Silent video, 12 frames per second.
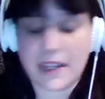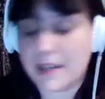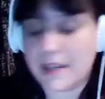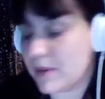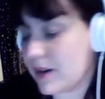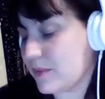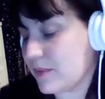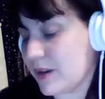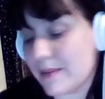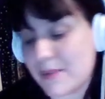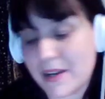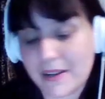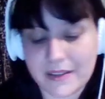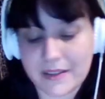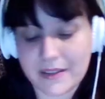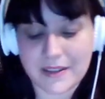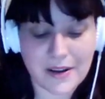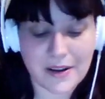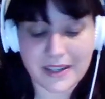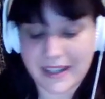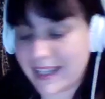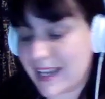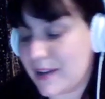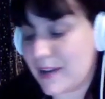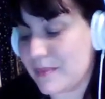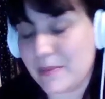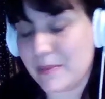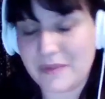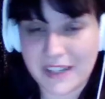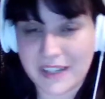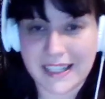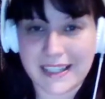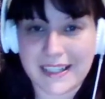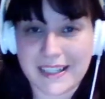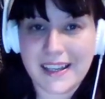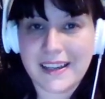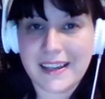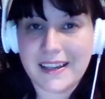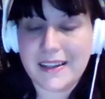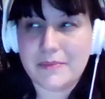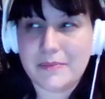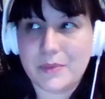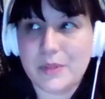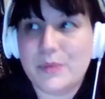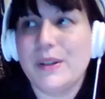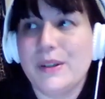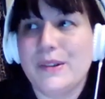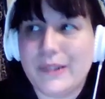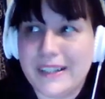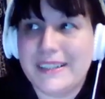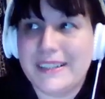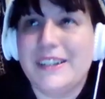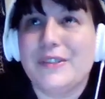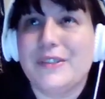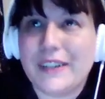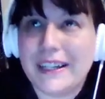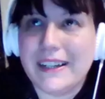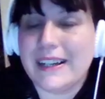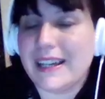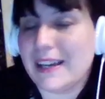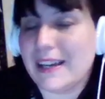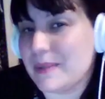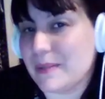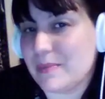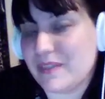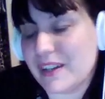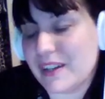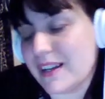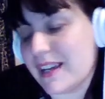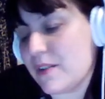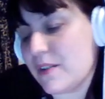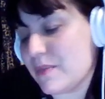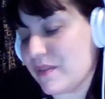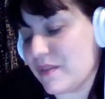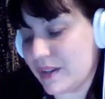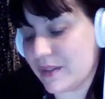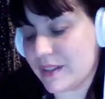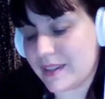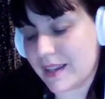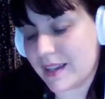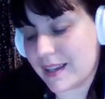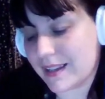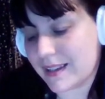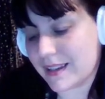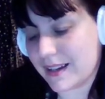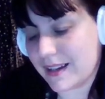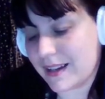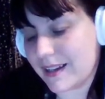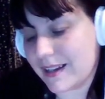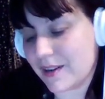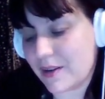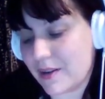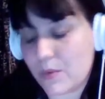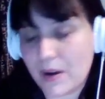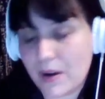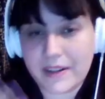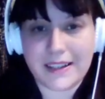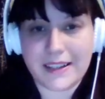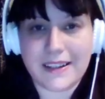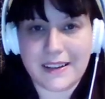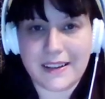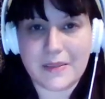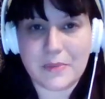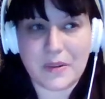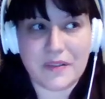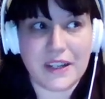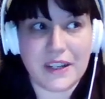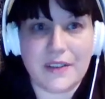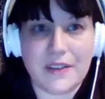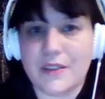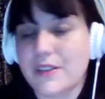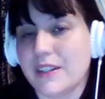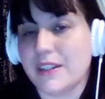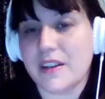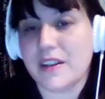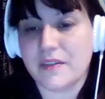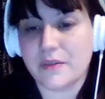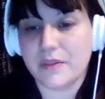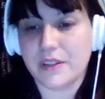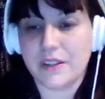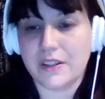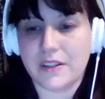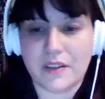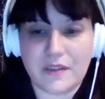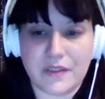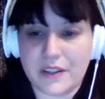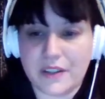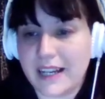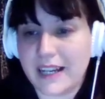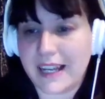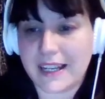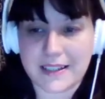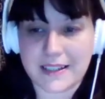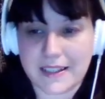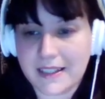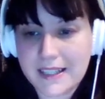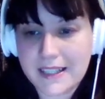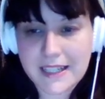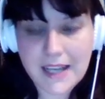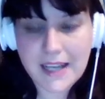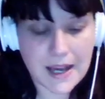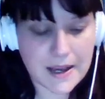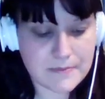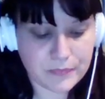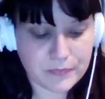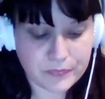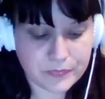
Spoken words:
in my own way, my own style. I don't care what people think. Well, to a degree, I care what people think. I care what my viewers think. You know, I worry that my videos aren't good enough or you don't find them relaxing. Um,